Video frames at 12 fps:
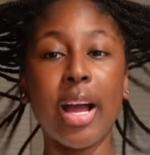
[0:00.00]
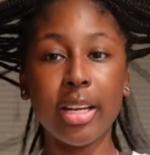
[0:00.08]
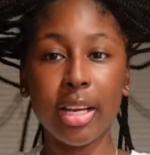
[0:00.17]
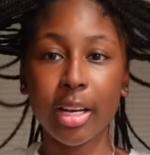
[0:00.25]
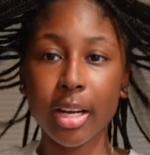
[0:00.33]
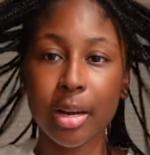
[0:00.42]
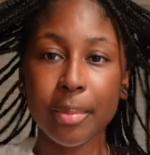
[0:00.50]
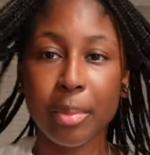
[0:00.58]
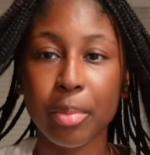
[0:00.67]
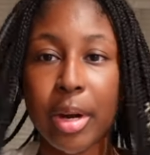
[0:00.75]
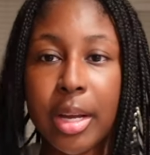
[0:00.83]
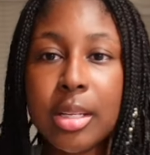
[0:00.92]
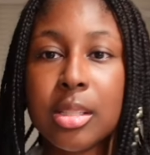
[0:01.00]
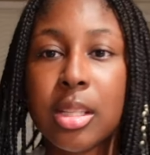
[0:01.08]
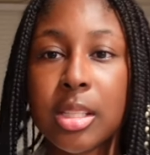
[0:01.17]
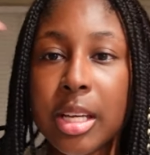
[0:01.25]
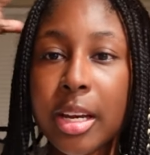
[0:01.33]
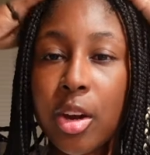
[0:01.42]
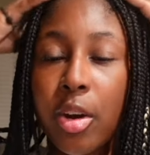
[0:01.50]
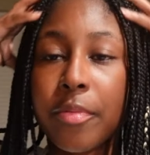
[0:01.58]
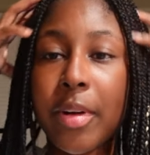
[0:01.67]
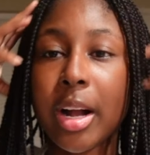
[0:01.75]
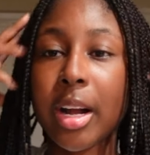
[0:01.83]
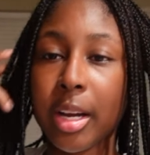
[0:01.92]
I did cut my braids because I know if
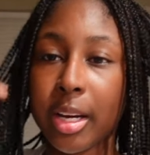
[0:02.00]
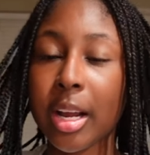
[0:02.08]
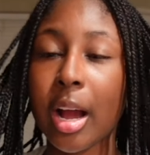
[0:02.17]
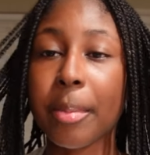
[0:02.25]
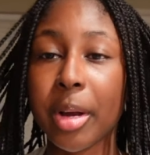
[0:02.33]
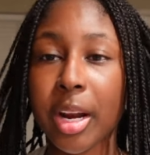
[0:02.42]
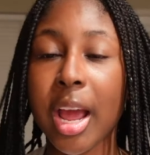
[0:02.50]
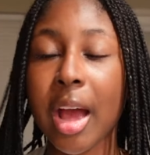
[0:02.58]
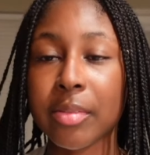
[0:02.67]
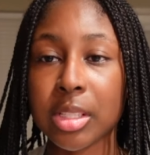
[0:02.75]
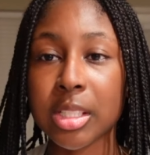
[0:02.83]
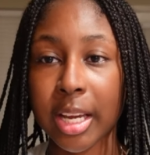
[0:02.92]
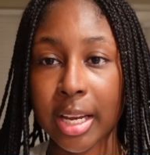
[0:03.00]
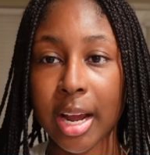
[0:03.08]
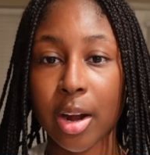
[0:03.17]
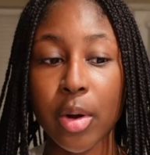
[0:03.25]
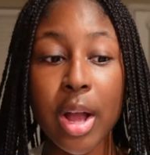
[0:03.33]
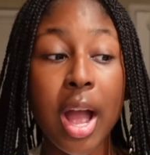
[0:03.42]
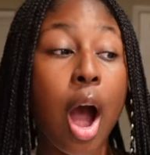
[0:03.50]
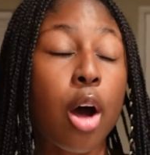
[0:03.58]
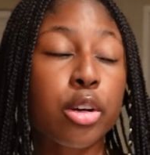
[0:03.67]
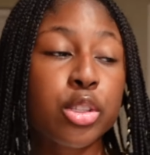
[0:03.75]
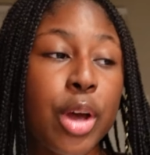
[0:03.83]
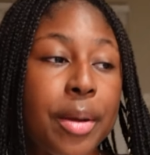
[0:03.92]
I cut it, I'm gonna have to take it out. I
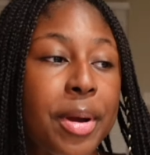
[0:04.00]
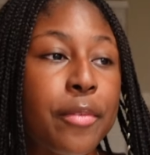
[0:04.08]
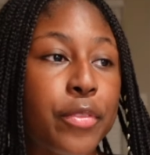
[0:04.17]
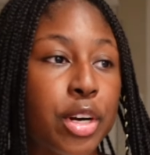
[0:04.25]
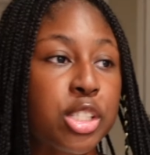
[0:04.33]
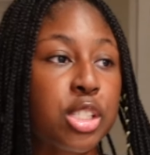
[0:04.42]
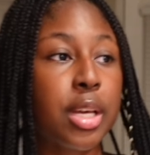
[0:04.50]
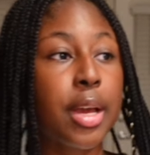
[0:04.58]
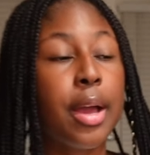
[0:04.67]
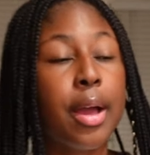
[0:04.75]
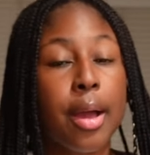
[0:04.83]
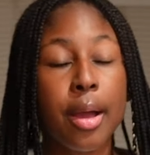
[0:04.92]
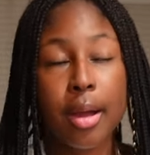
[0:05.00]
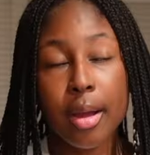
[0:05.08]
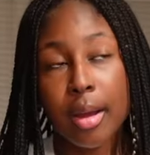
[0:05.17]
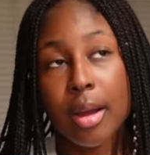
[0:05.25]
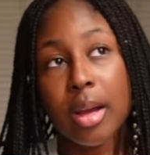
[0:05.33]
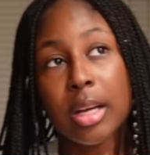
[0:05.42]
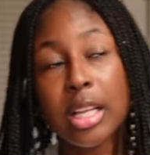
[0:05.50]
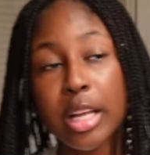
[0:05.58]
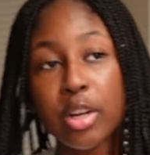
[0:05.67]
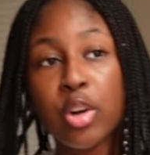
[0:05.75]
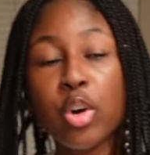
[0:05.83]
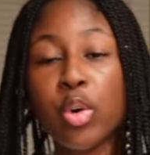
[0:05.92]
also have my first
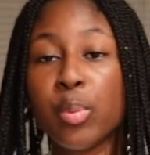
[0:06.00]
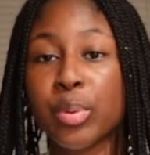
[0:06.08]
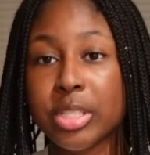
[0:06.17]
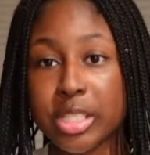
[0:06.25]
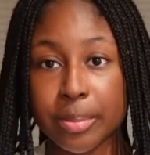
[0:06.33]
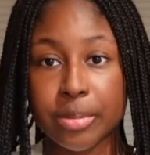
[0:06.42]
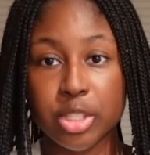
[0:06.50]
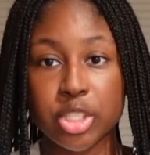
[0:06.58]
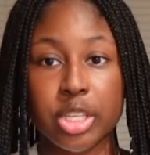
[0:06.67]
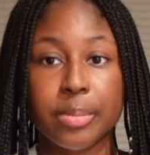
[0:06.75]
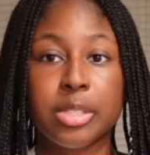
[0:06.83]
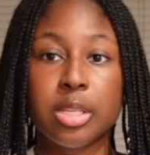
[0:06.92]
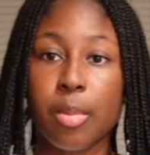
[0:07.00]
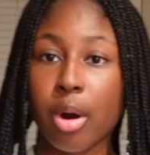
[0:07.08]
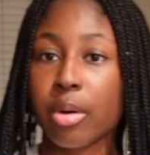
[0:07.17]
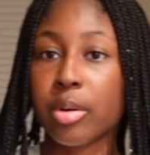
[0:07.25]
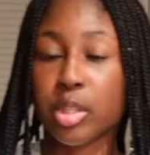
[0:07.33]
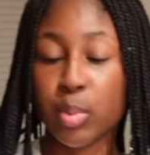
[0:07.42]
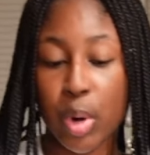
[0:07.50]
clinical preceptorship tomorrow as